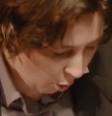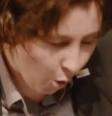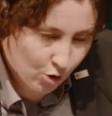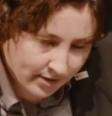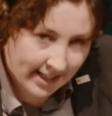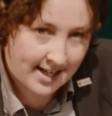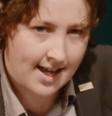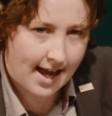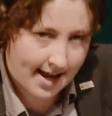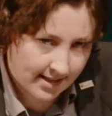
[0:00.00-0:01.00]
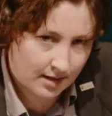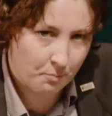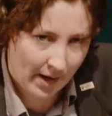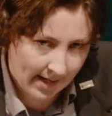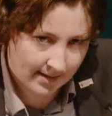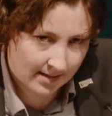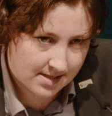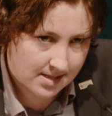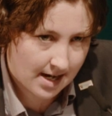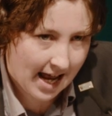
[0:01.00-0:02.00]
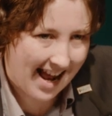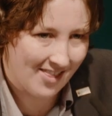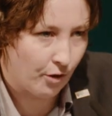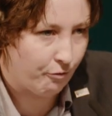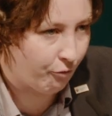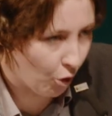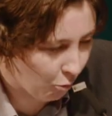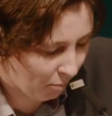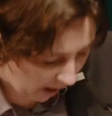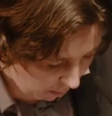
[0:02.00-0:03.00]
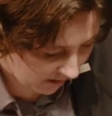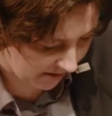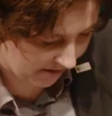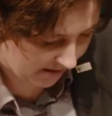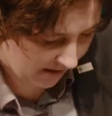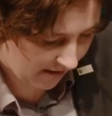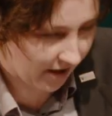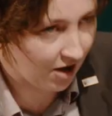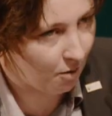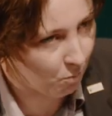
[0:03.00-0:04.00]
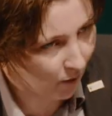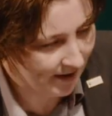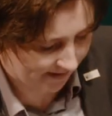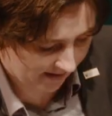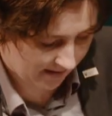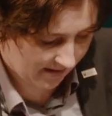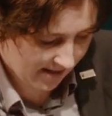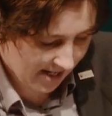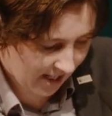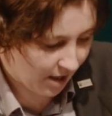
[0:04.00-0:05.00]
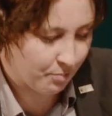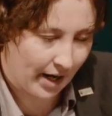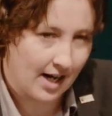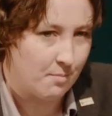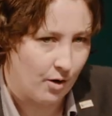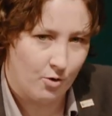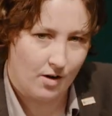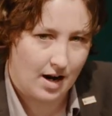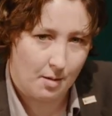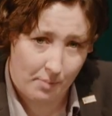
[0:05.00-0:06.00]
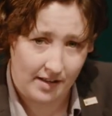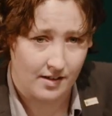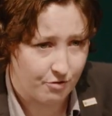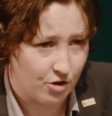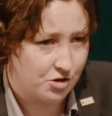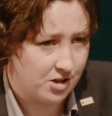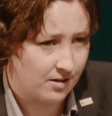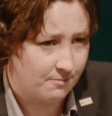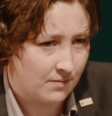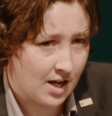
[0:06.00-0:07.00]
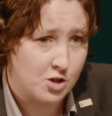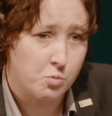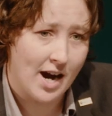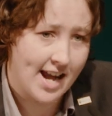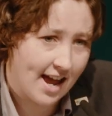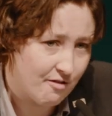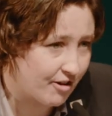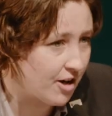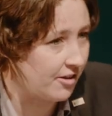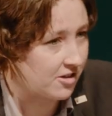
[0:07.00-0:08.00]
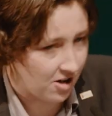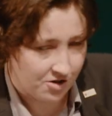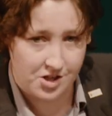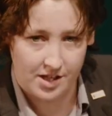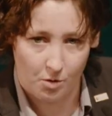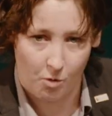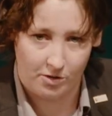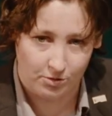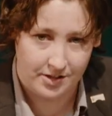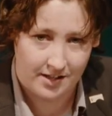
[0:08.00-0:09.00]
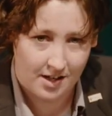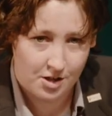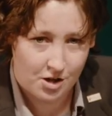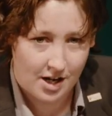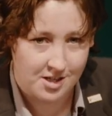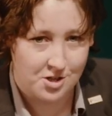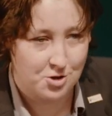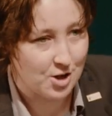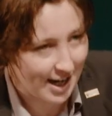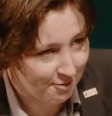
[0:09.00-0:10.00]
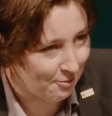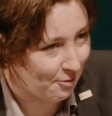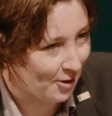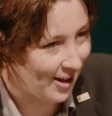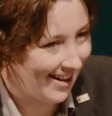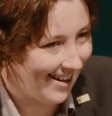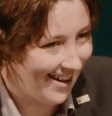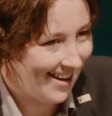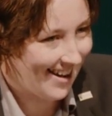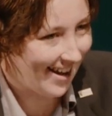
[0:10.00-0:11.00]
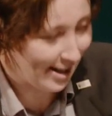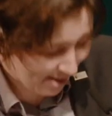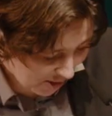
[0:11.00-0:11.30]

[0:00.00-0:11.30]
Only independence and the full powers that come with it can bring about a better future. It's why every other country in the world has strived for it and has